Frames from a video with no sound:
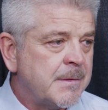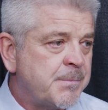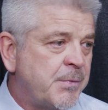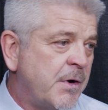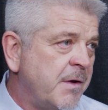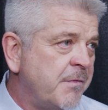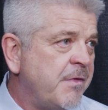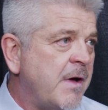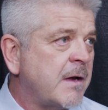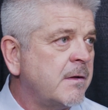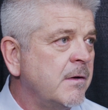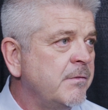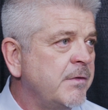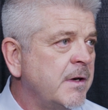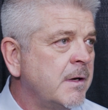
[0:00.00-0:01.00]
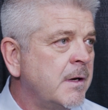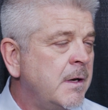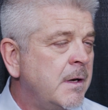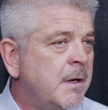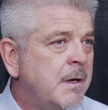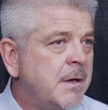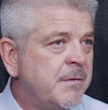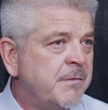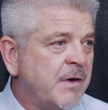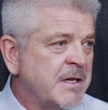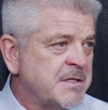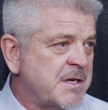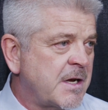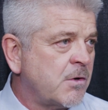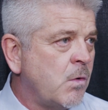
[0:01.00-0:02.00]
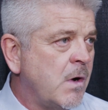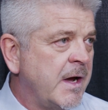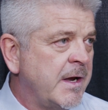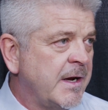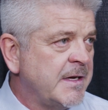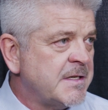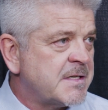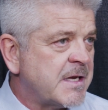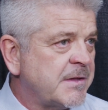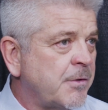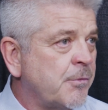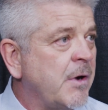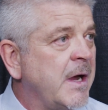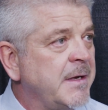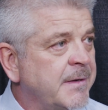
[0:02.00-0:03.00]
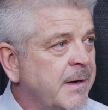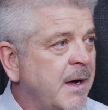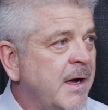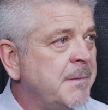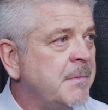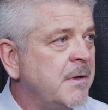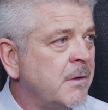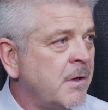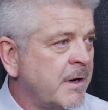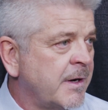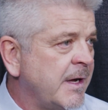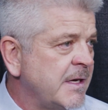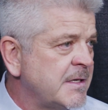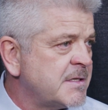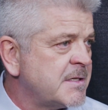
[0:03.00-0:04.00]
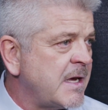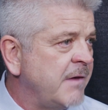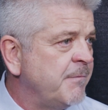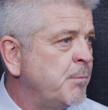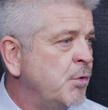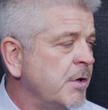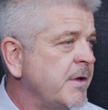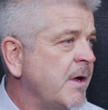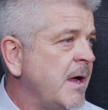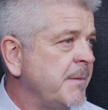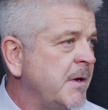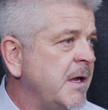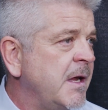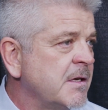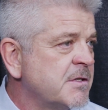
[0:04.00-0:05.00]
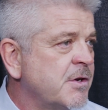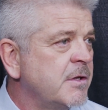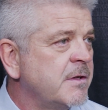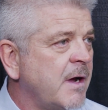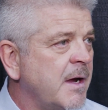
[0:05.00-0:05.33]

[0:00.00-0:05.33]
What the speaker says: pretty effective, and finds that quiet ice at the right time. A lot of guys have poor timing. He has good